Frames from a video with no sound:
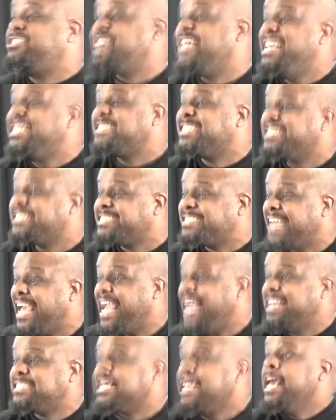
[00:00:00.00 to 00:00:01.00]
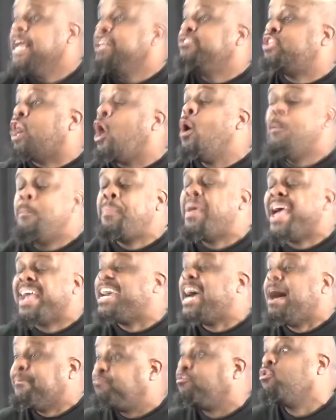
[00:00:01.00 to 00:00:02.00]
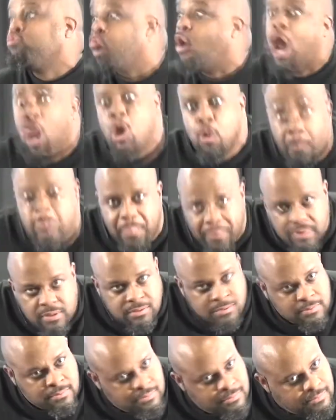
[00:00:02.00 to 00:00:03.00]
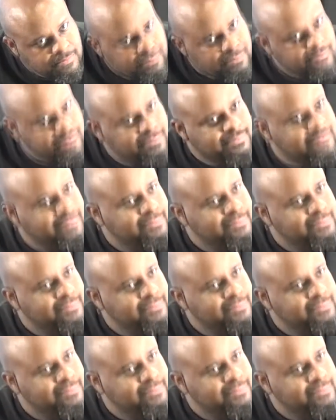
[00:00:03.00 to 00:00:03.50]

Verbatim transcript: Jesus says, Don't pick up the rope. Yeah.